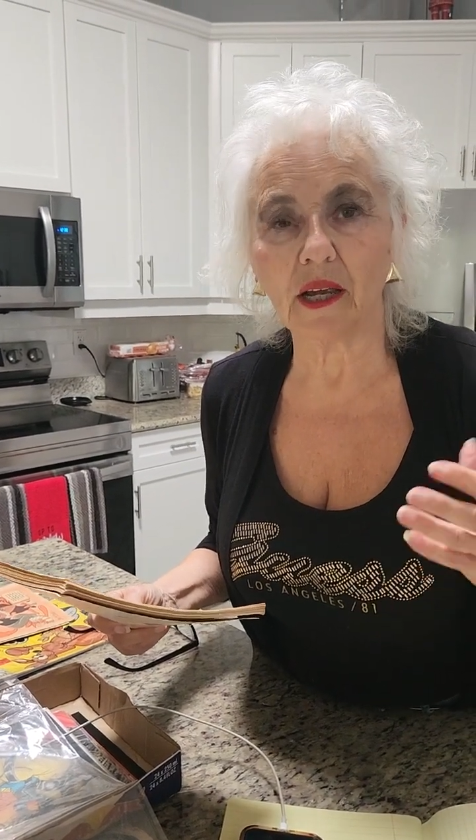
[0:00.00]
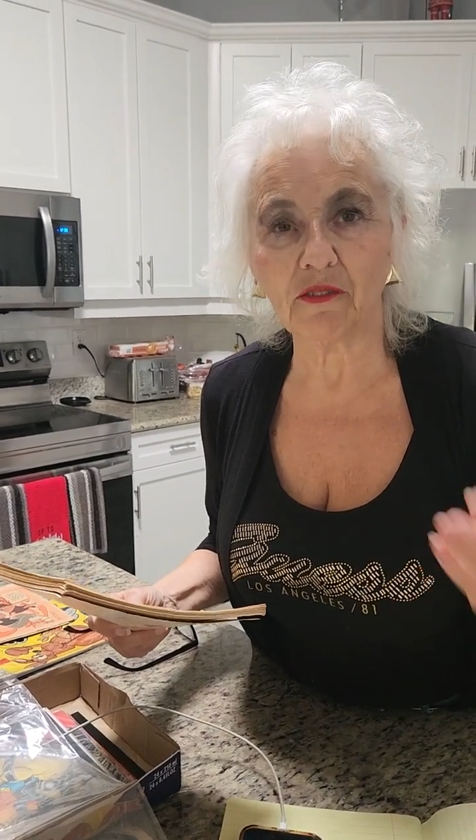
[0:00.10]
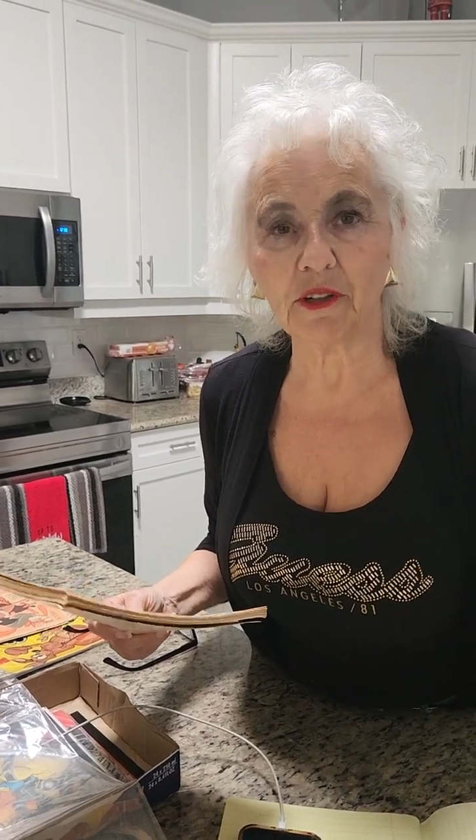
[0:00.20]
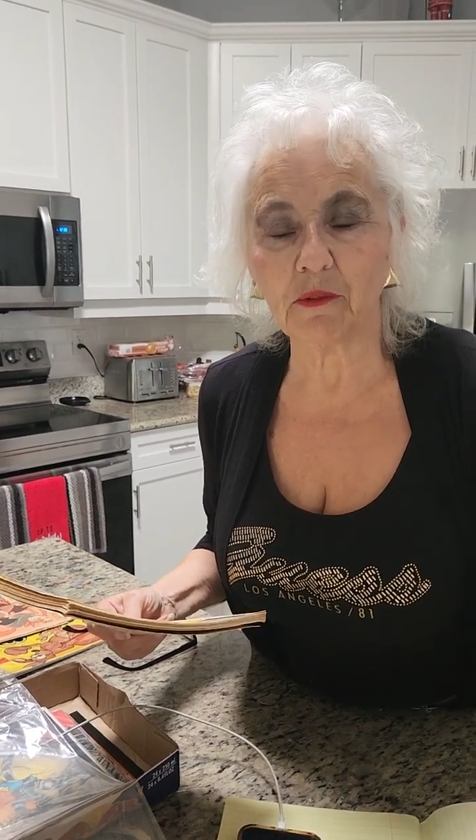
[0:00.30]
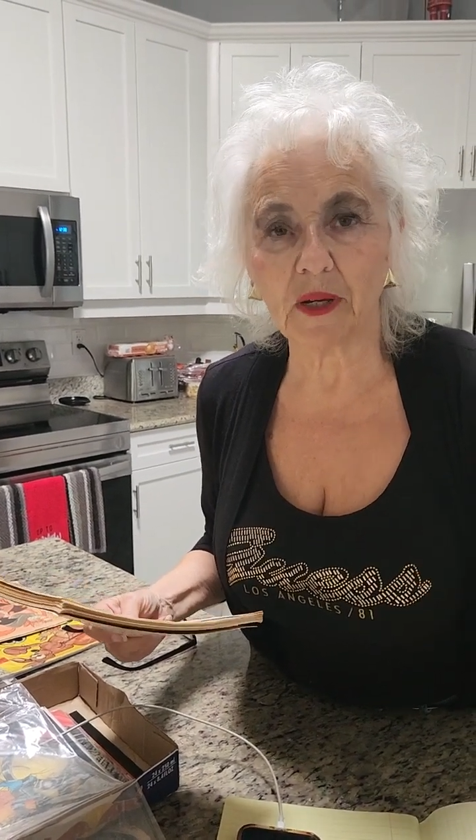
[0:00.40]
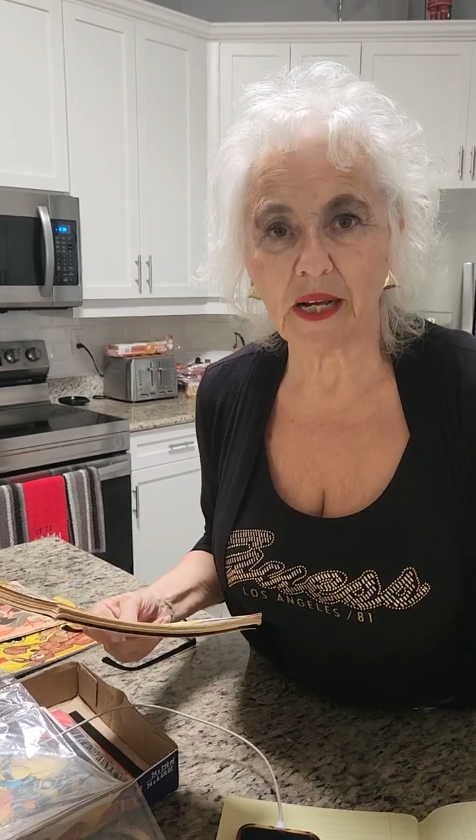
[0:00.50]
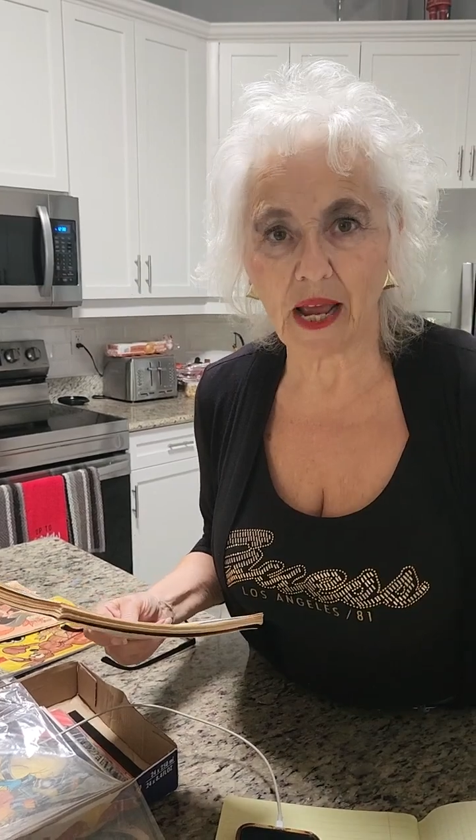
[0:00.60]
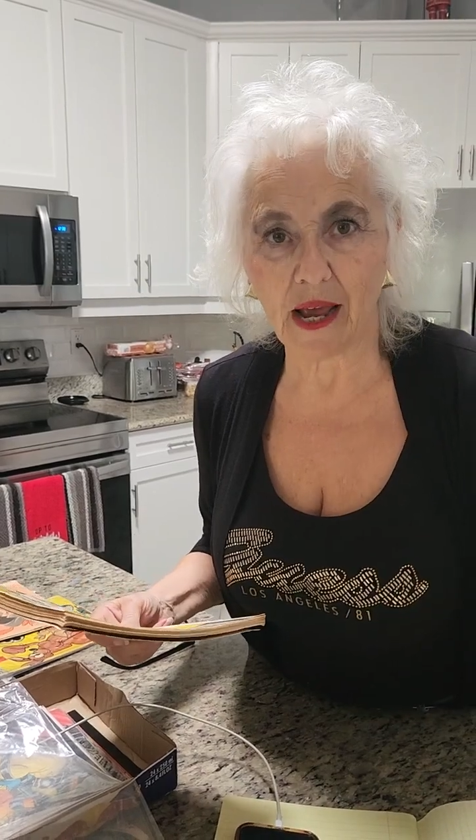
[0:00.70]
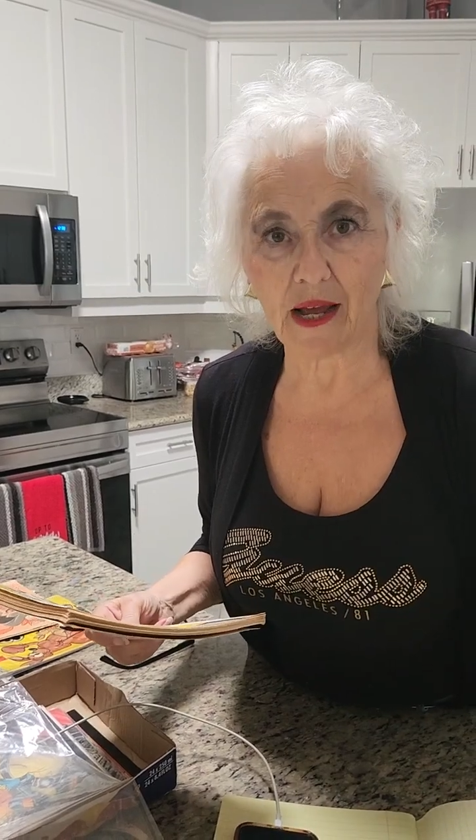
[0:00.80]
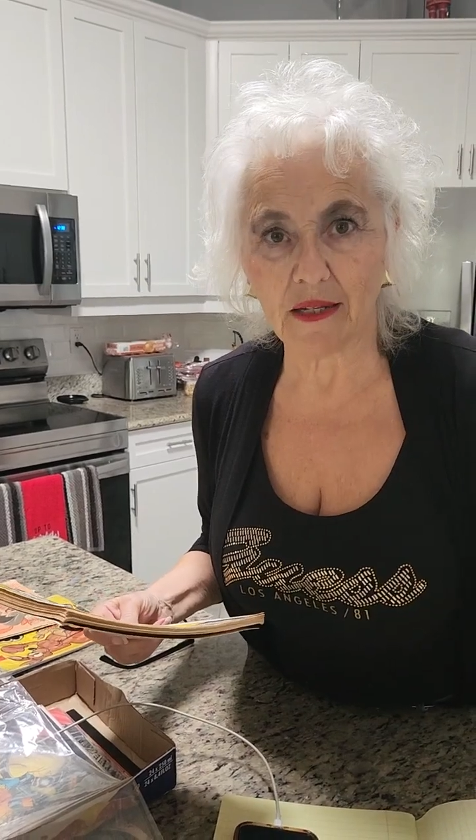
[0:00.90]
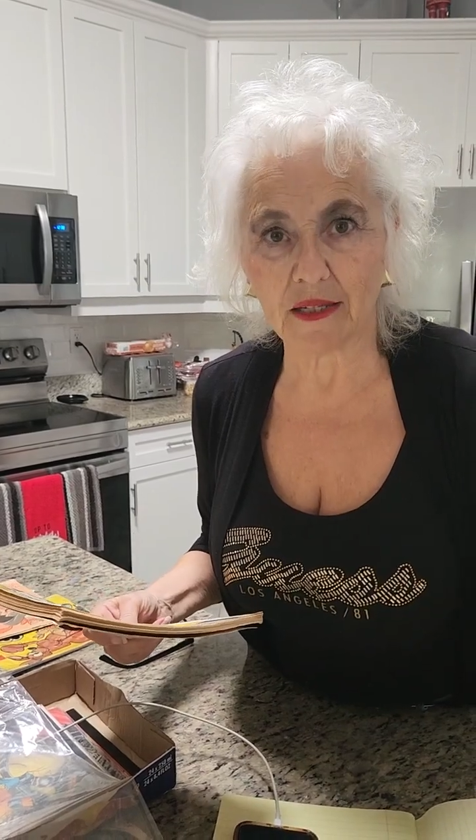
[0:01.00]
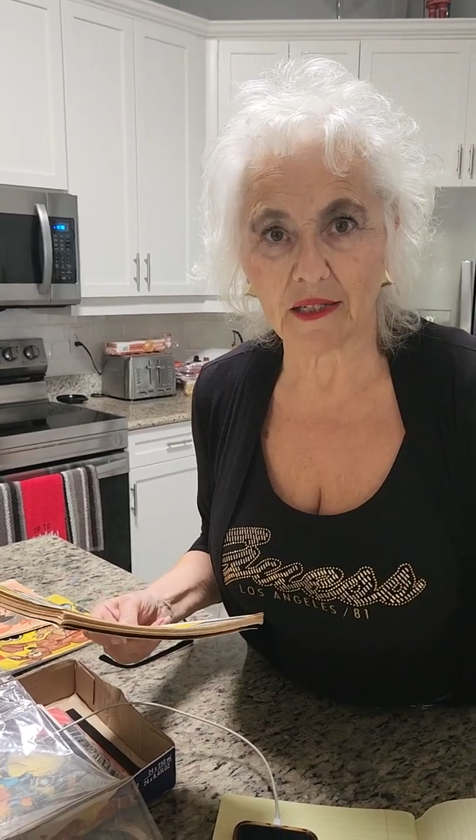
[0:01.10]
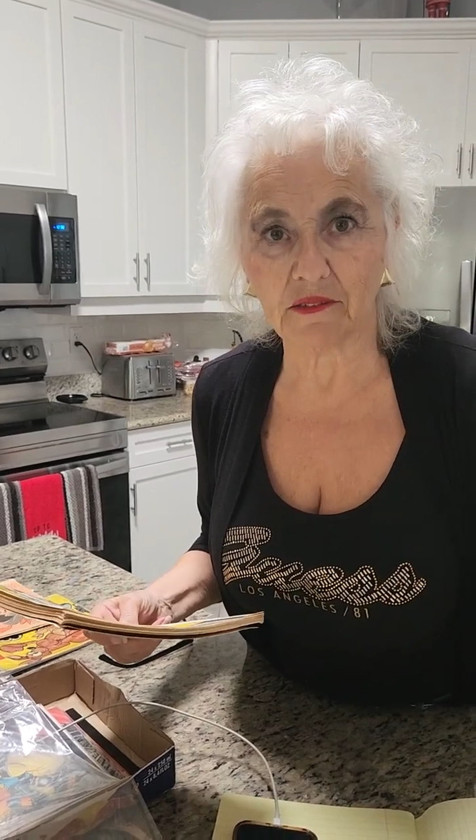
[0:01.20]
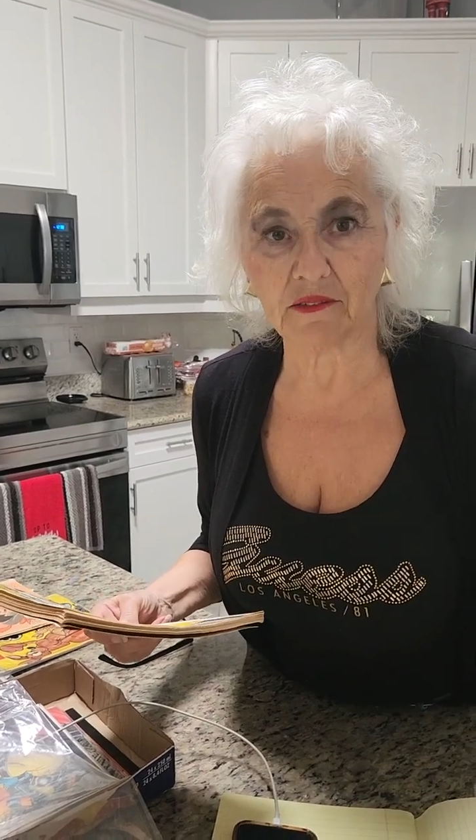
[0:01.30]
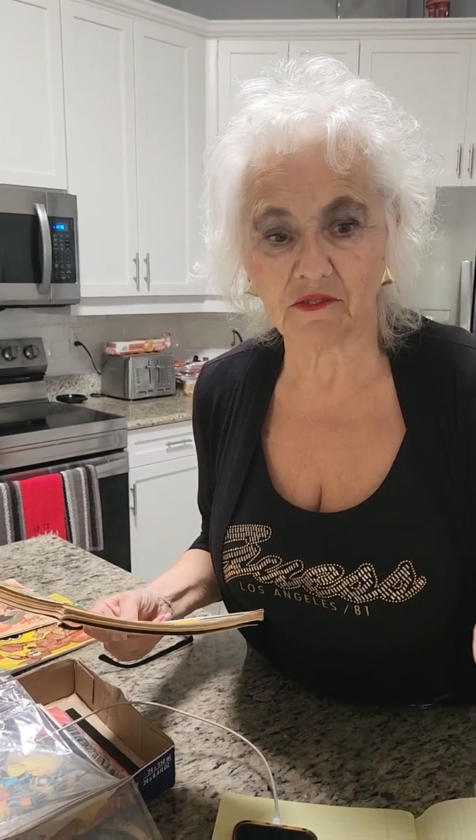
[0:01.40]
everyone
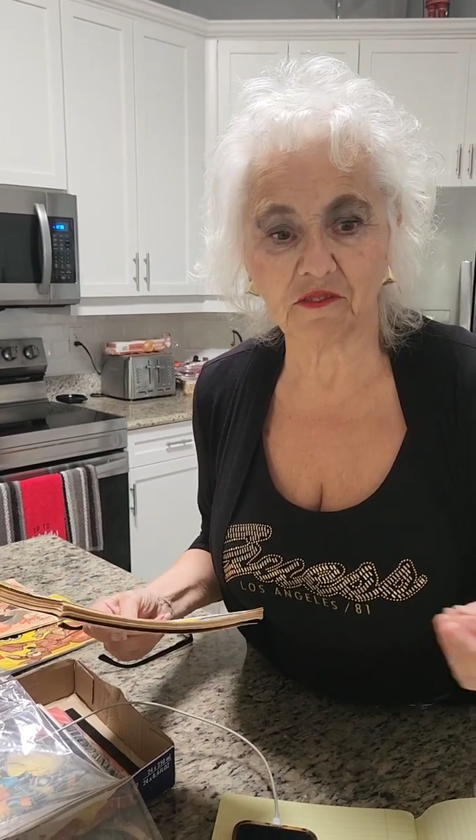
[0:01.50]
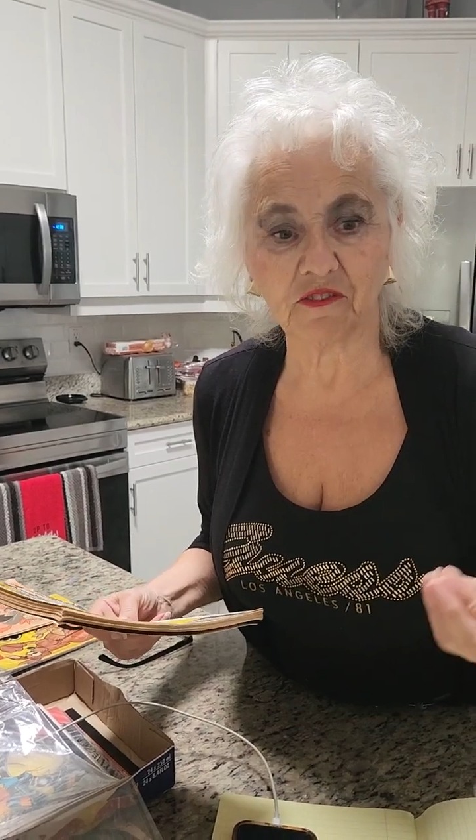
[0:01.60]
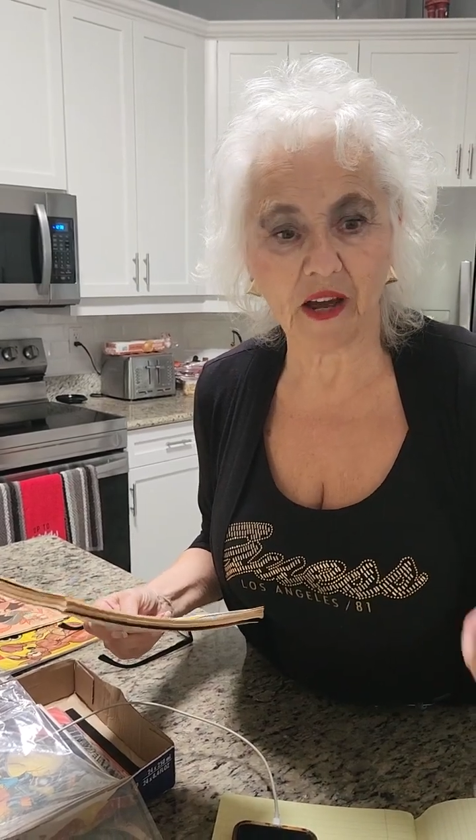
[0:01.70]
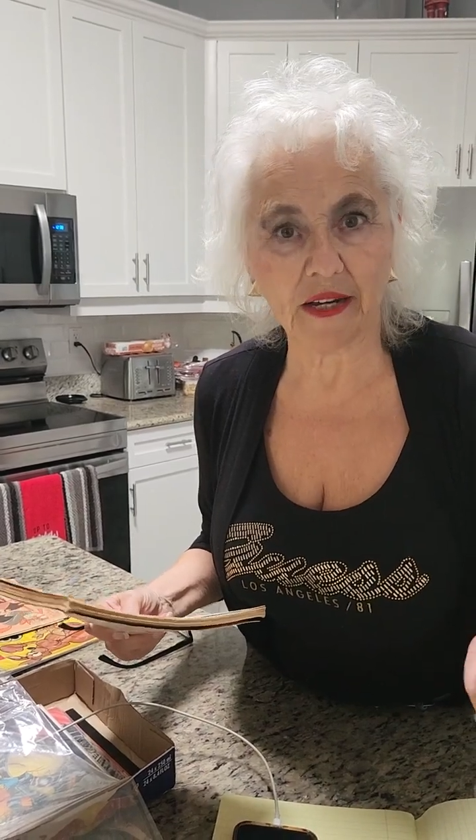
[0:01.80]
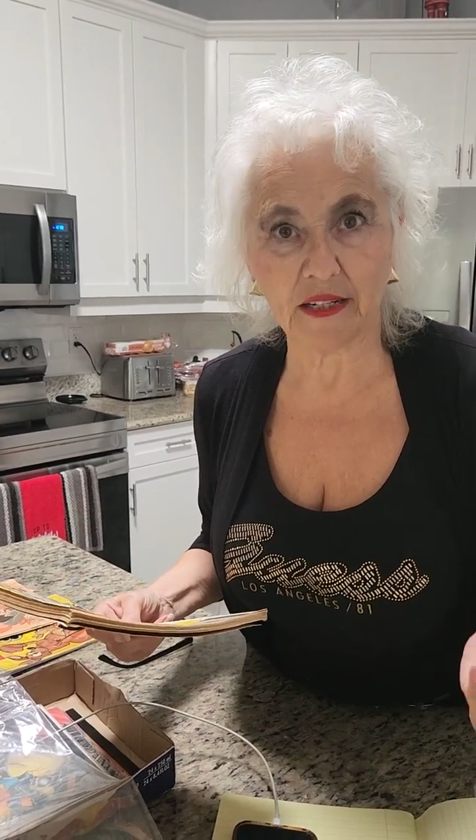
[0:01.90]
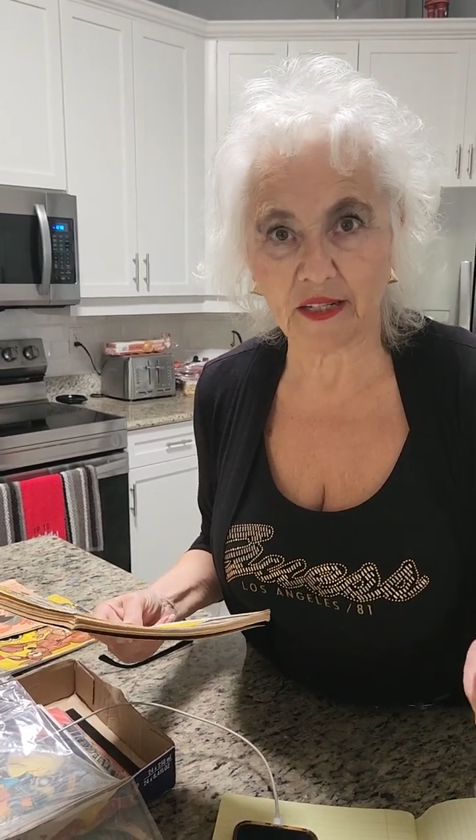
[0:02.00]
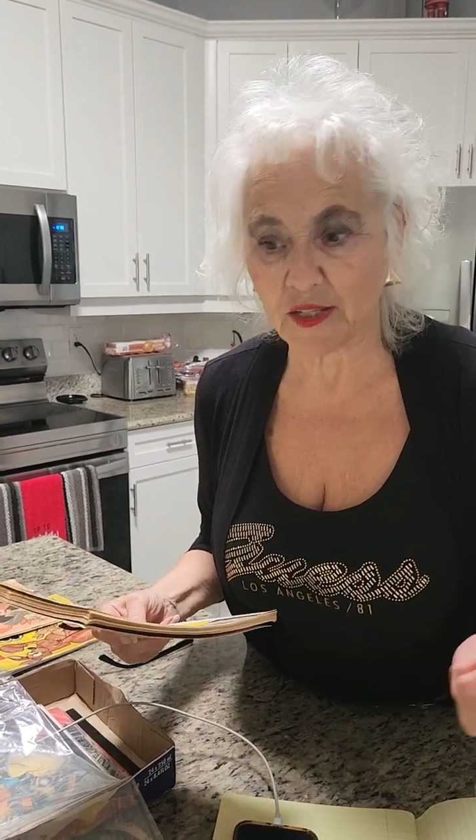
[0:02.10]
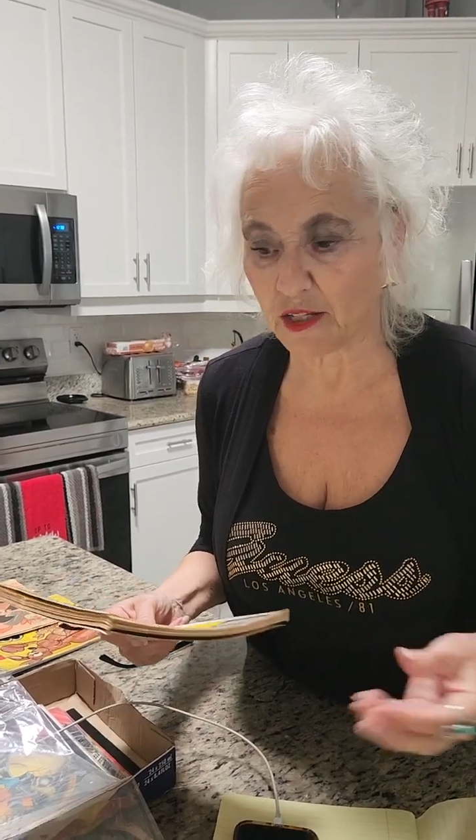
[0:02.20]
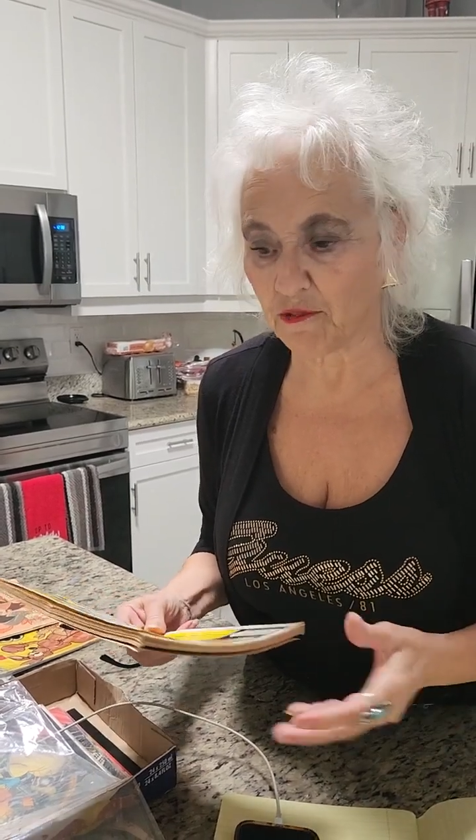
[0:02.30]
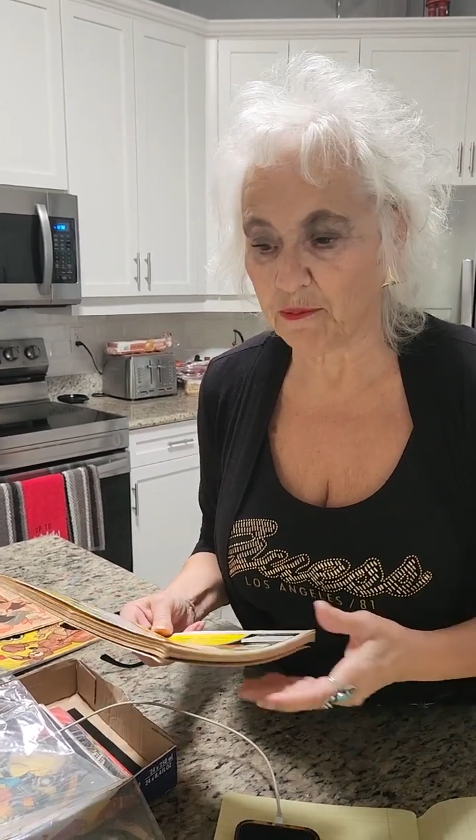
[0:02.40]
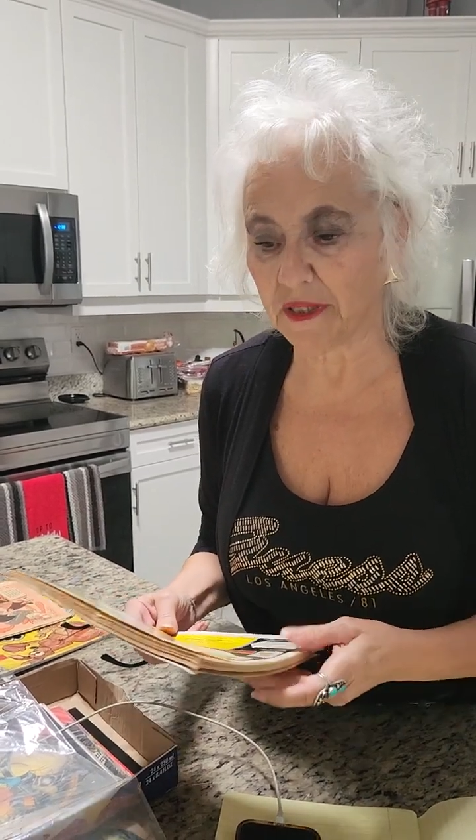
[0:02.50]
has in finding stuff.